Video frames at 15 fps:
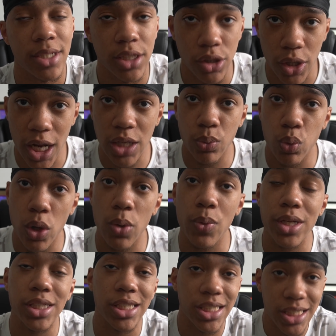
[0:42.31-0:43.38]
So that's what
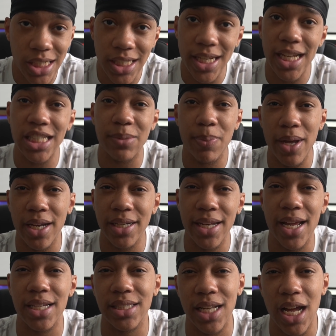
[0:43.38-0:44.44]
we should expect next.